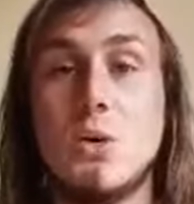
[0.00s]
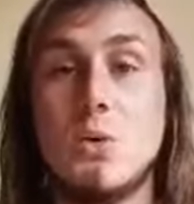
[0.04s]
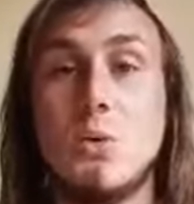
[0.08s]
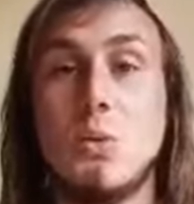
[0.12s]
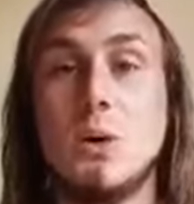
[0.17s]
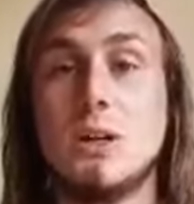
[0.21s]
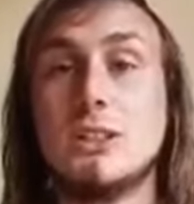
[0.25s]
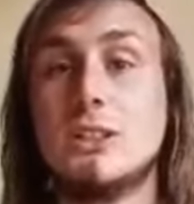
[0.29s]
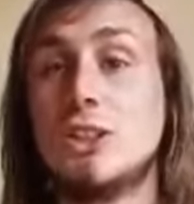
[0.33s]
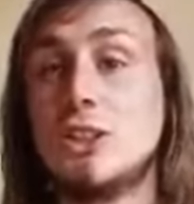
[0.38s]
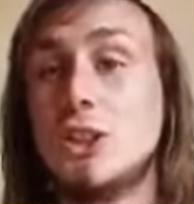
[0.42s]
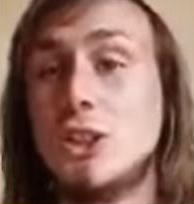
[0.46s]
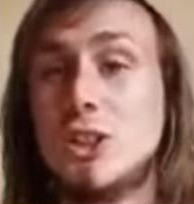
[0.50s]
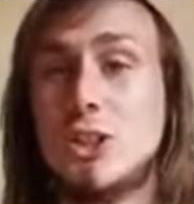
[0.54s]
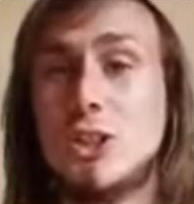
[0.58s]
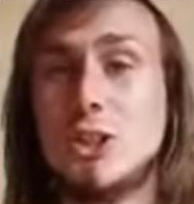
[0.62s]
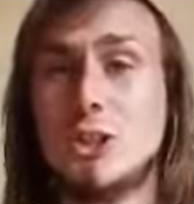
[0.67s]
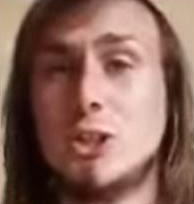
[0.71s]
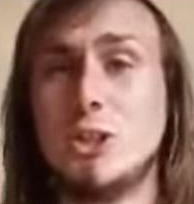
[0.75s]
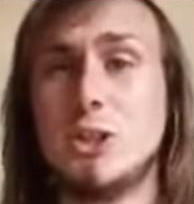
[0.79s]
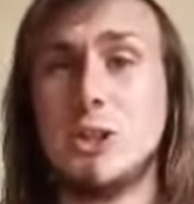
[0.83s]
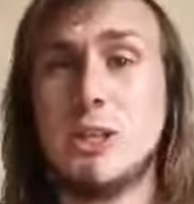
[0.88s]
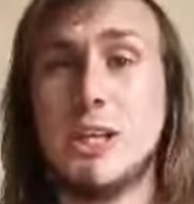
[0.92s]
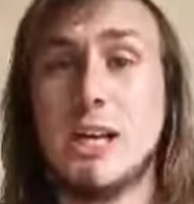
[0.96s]
What should you
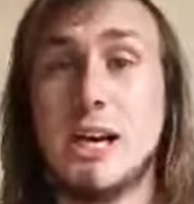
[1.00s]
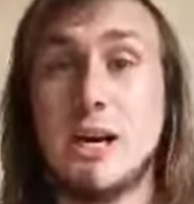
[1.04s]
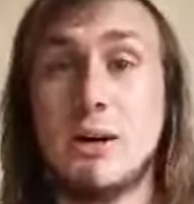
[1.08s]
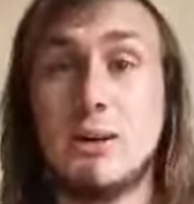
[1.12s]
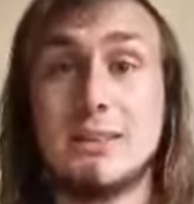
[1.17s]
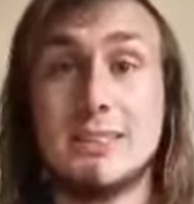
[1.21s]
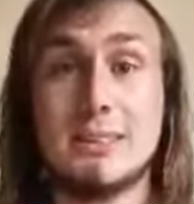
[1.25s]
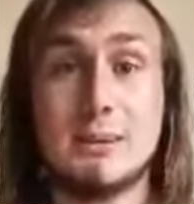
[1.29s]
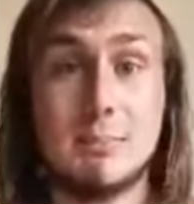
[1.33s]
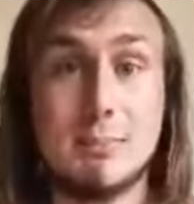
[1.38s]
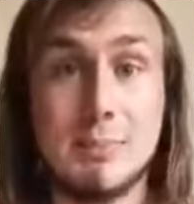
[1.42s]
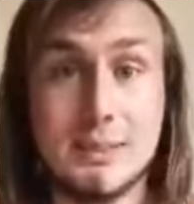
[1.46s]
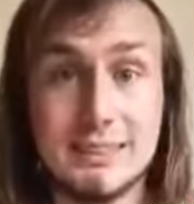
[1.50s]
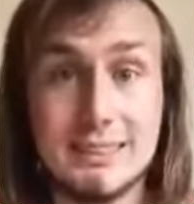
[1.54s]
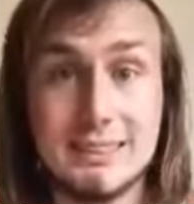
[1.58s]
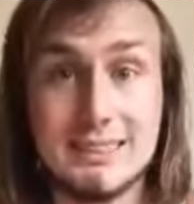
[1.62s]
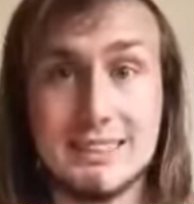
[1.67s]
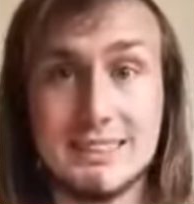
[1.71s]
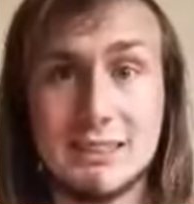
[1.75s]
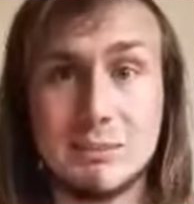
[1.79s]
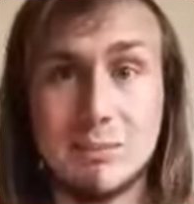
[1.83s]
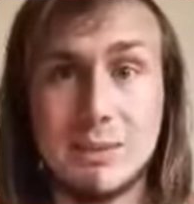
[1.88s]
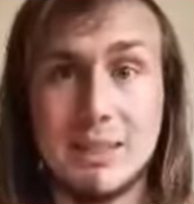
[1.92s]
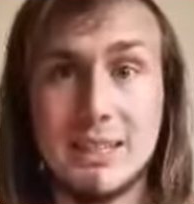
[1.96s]
do now as a
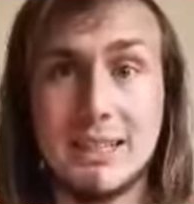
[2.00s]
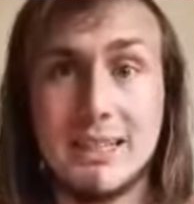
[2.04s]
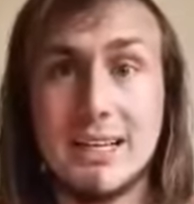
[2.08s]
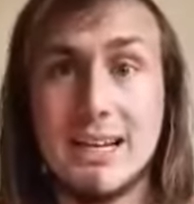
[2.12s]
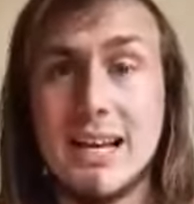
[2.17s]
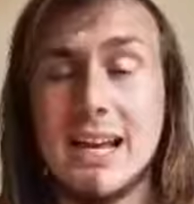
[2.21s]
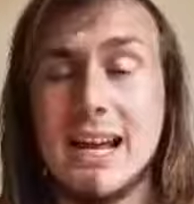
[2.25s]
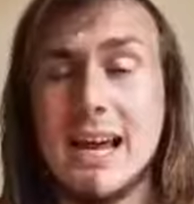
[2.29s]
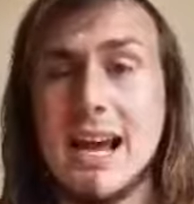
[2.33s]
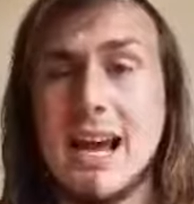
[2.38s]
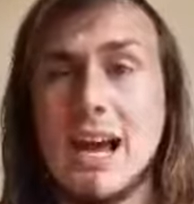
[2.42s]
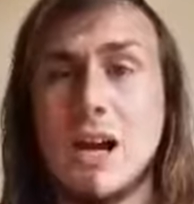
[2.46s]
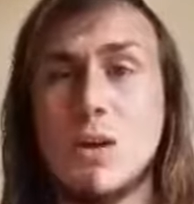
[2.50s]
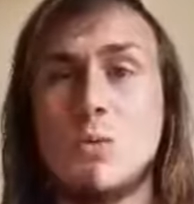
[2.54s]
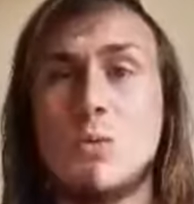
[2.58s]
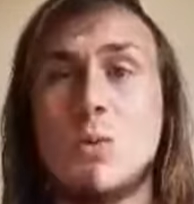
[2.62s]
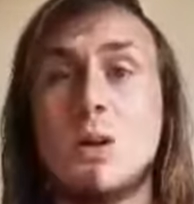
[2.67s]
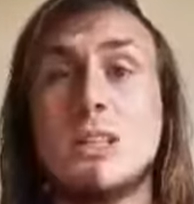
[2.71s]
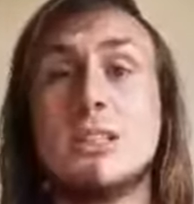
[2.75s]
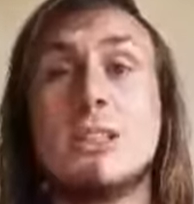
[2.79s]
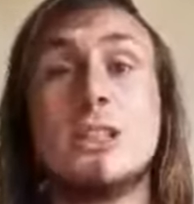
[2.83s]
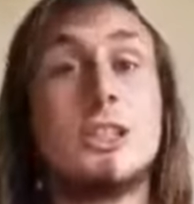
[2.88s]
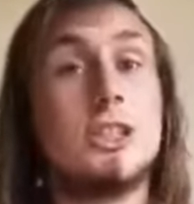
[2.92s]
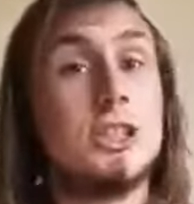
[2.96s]
businessman? And
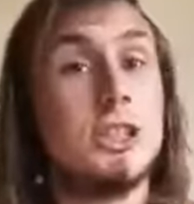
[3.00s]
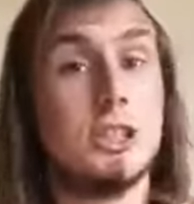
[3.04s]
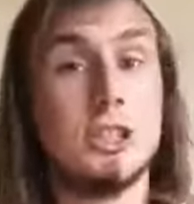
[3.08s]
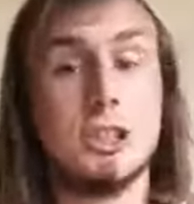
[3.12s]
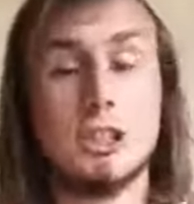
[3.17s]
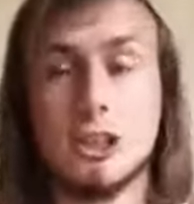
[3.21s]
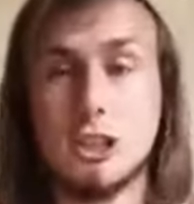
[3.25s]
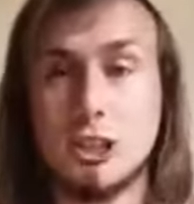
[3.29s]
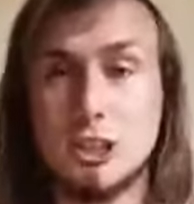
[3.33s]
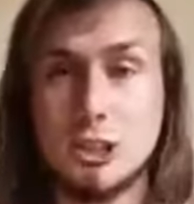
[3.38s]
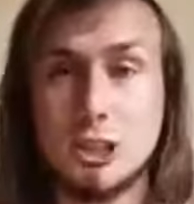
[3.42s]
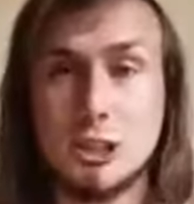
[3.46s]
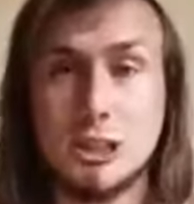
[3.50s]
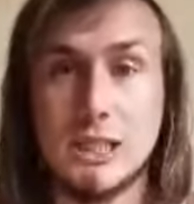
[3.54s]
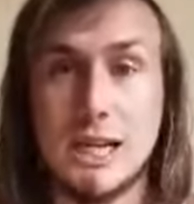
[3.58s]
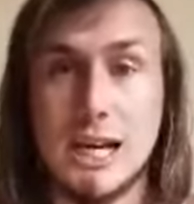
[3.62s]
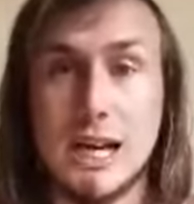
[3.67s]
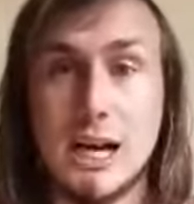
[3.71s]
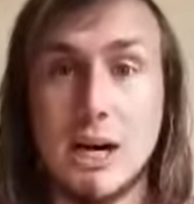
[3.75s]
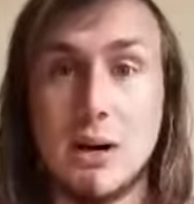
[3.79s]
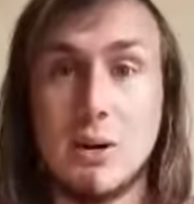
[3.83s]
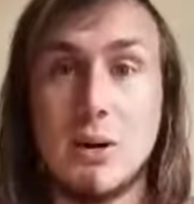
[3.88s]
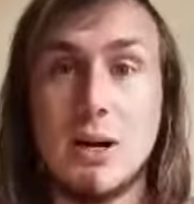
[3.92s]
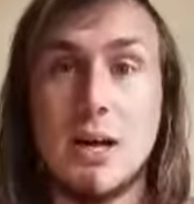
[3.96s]
what should you do
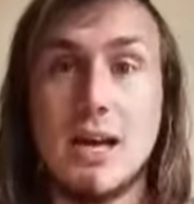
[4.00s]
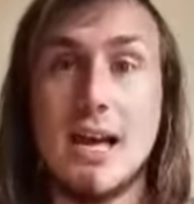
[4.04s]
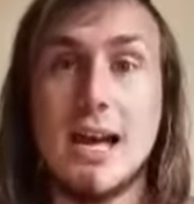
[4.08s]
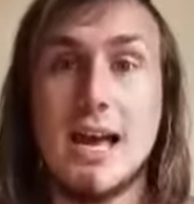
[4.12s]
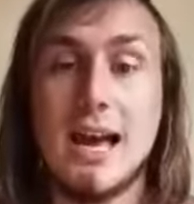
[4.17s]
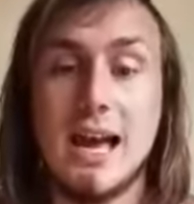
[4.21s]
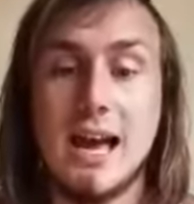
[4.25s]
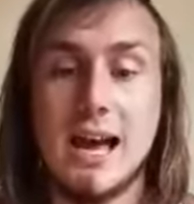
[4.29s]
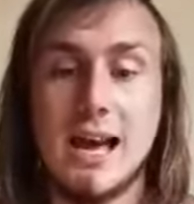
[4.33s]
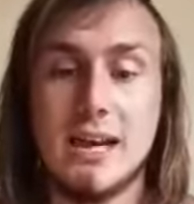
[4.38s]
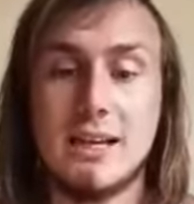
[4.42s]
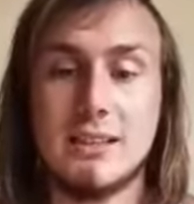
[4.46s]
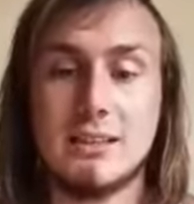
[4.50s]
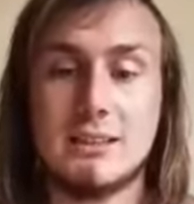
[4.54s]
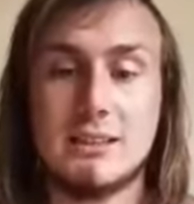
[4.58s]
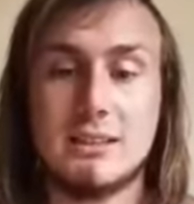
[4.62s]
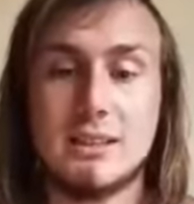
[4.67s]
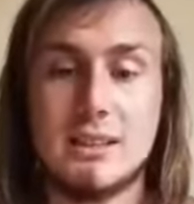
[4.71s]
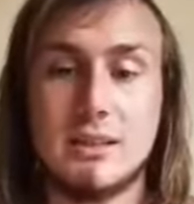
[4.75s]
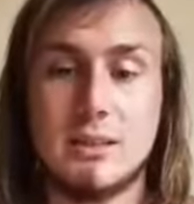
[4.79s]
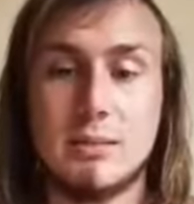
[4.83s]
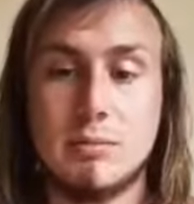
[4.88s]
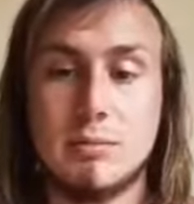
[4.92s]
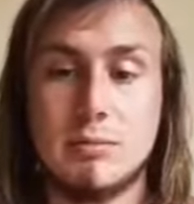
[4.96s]
now as,
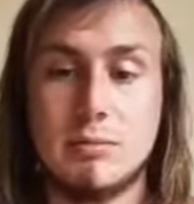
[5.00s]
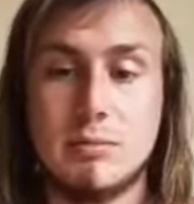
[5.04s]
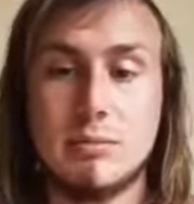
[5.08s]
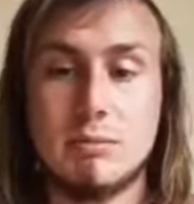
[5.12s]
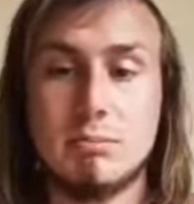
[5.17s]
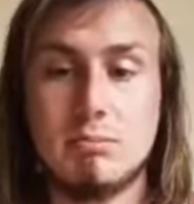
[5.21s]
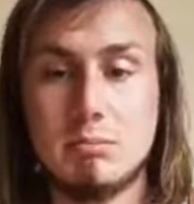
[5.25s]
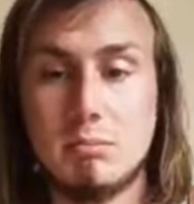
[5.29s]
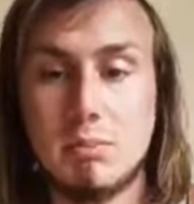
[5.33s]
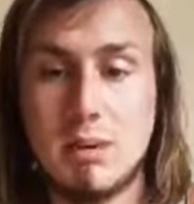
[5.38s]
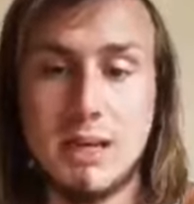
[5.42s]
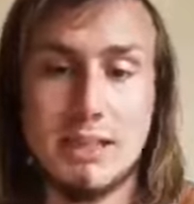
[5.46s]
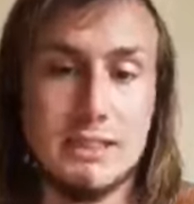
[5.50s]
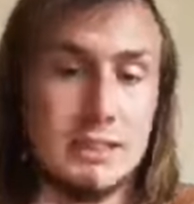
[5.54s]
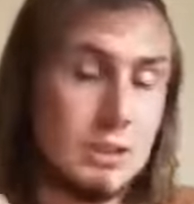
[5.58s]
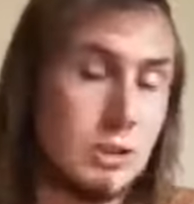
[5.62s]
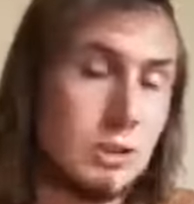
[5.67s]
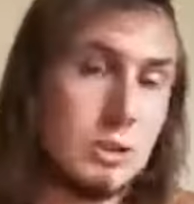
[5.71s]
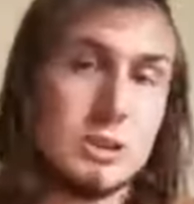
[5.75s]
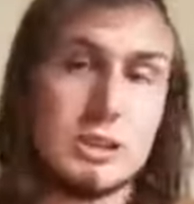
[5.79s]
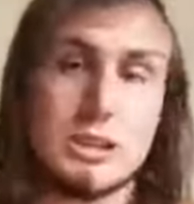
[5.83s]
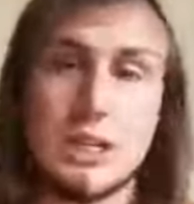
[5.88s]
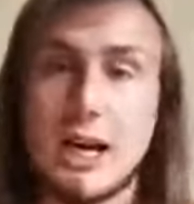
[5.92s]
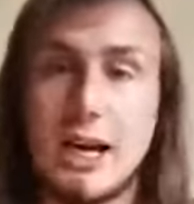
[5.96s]
um, as your
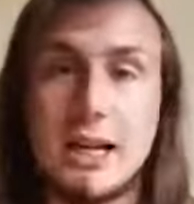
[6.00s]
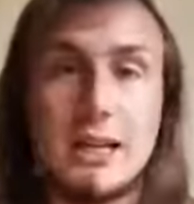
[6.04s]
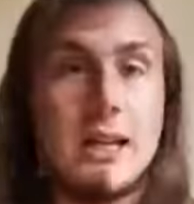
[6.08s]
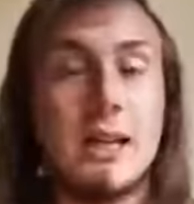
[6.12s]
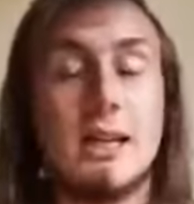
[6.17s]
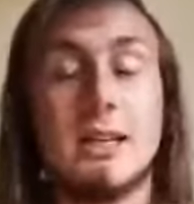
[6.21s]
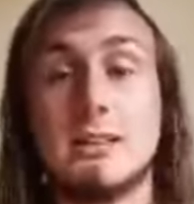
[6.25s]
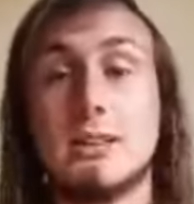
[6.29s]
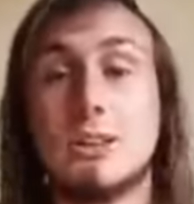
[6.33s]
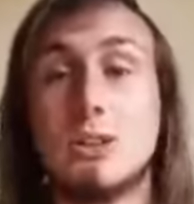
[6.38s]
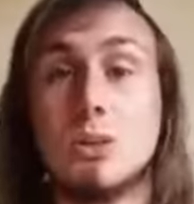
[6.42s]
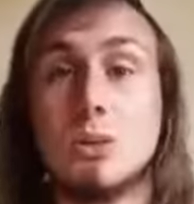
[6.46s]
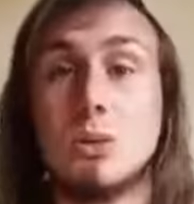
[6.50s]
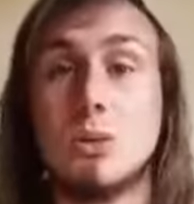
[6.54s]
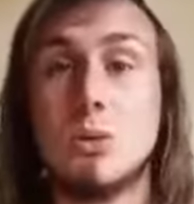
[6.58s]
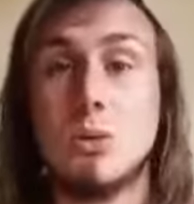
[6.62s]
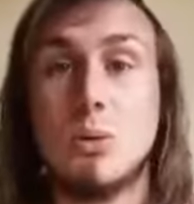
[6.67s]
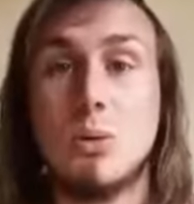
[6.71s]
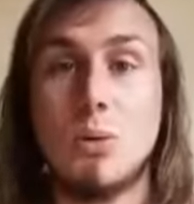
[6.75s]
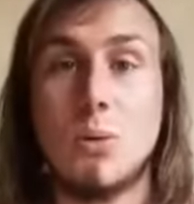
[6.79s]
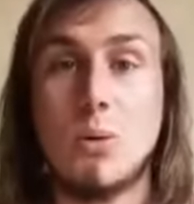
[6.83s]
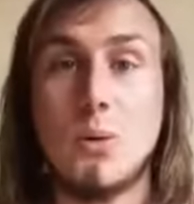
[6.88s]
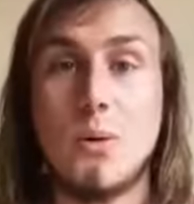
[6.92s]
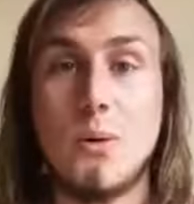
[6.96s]
side hustle
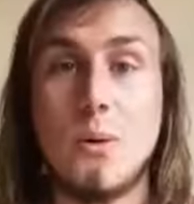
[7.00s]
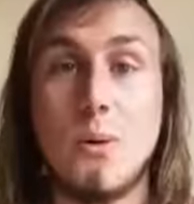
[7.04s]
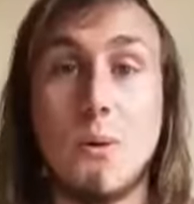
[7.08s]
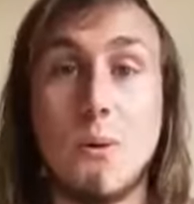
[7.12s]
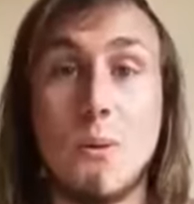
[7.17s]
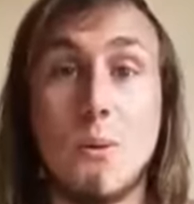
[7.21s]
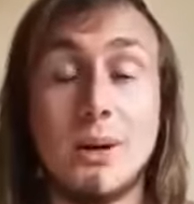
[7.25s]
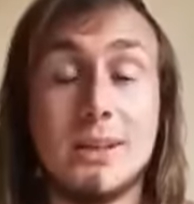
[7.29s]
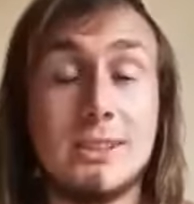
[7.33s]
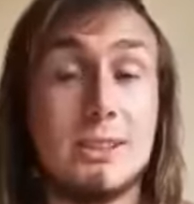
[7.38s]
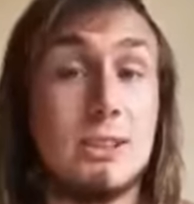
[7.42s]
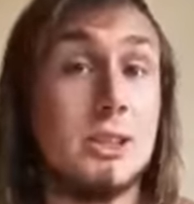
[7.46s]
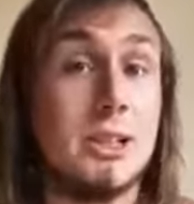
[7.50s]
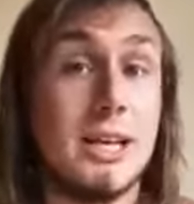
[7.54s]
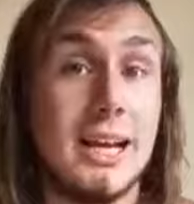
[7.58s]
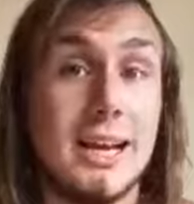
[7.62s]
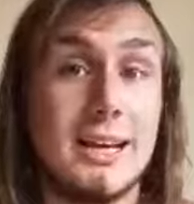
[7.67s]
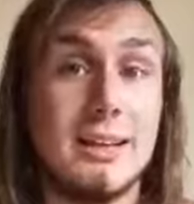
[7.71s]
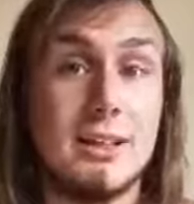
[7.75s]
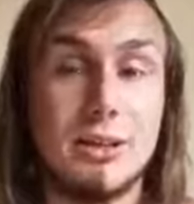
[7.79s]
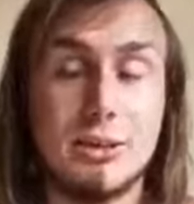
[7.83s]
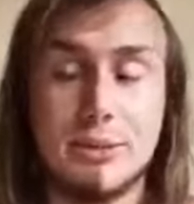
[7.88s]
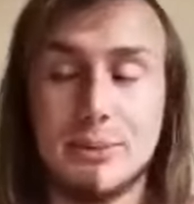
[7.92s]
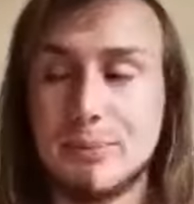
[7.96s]
or, or what you
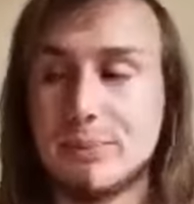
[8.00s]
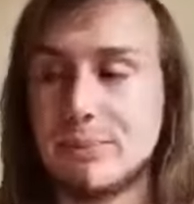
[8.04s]
can do?